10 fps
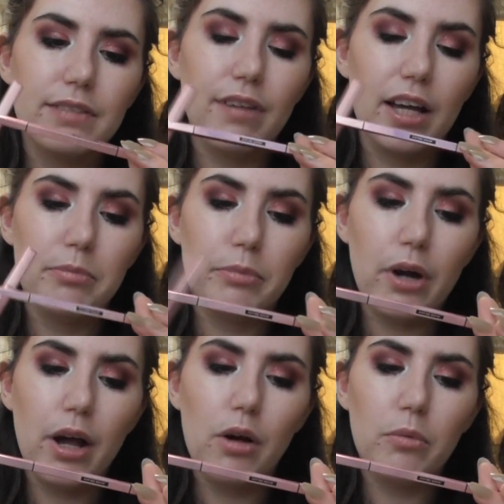Fine
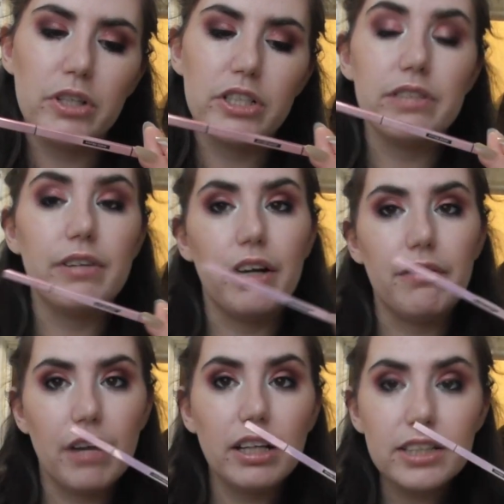Brow, which is a very
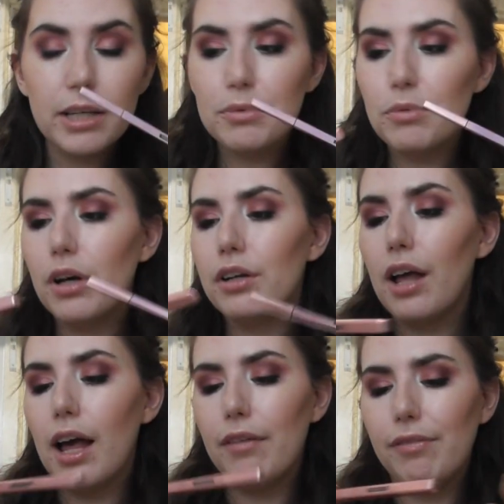fine tipped
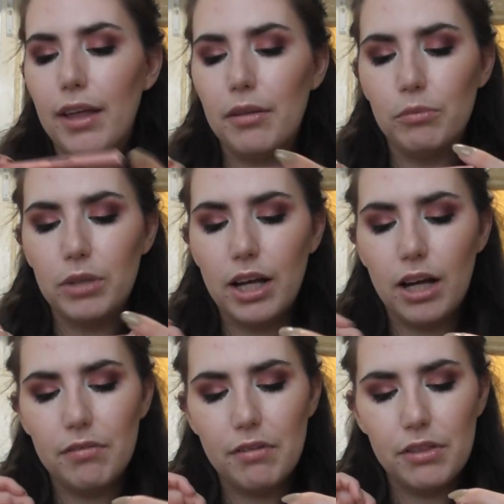one, and then we
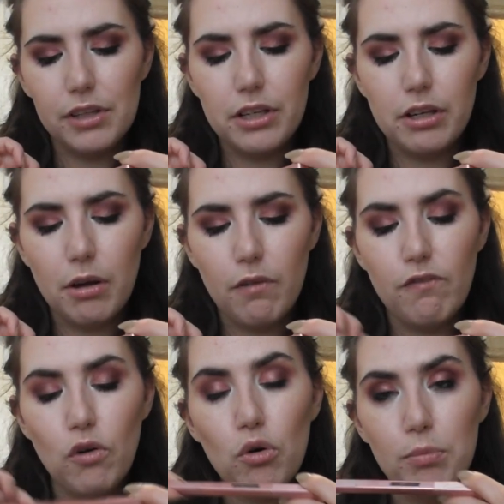have the
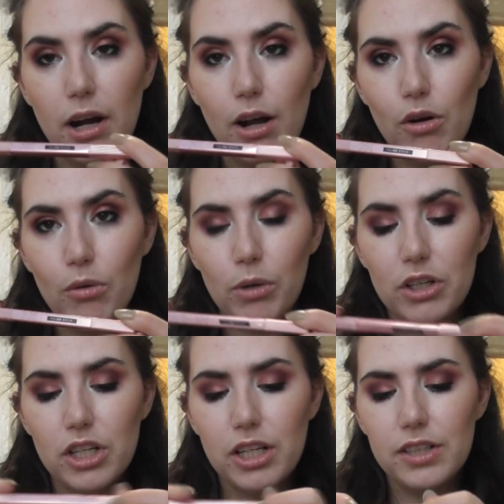Faux Brow,
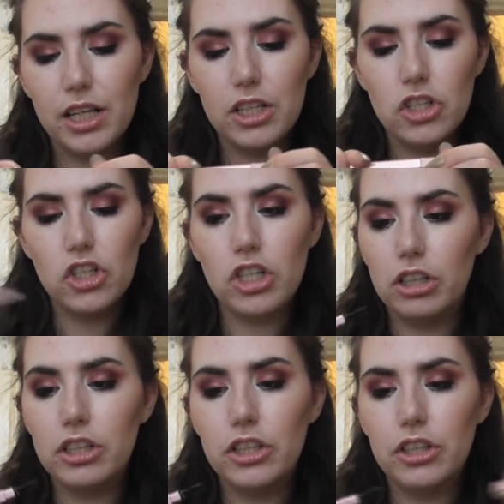which is a
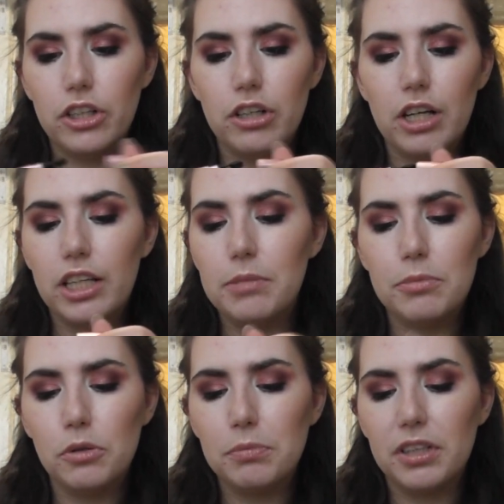chunkier, I
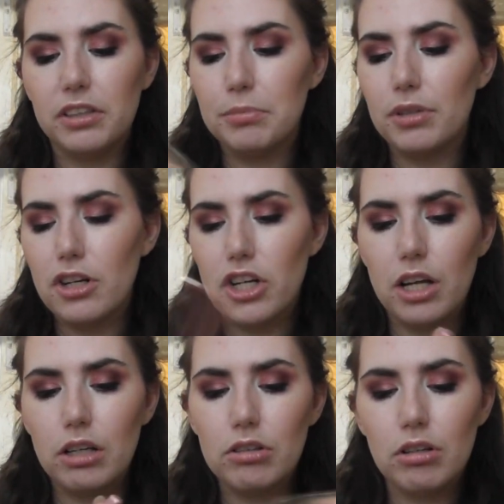keep opening the brush
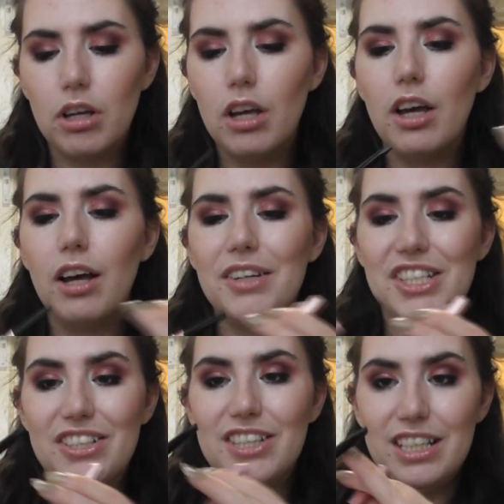end, which
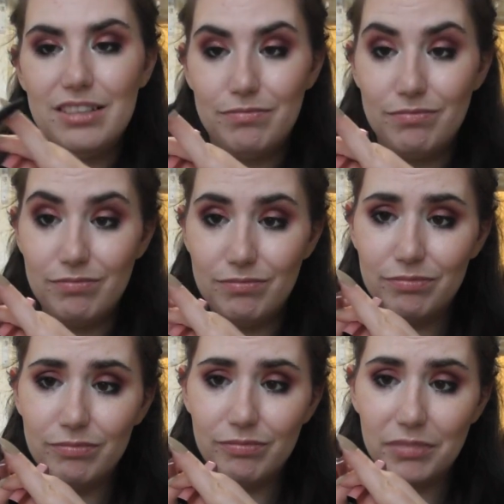is the
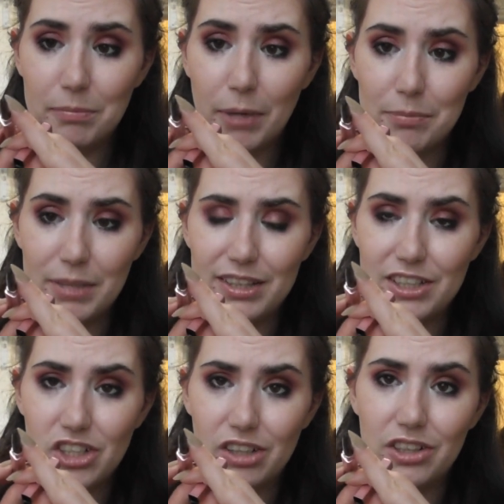
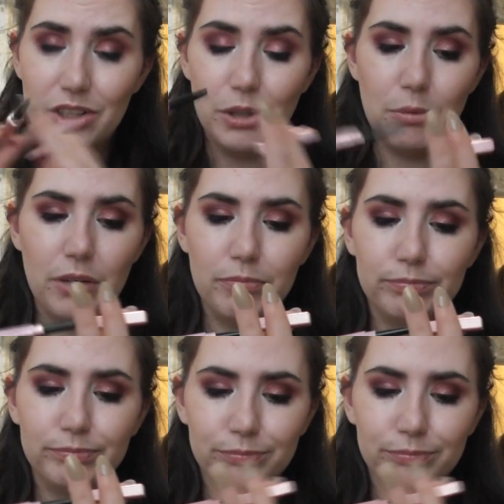chunkier one,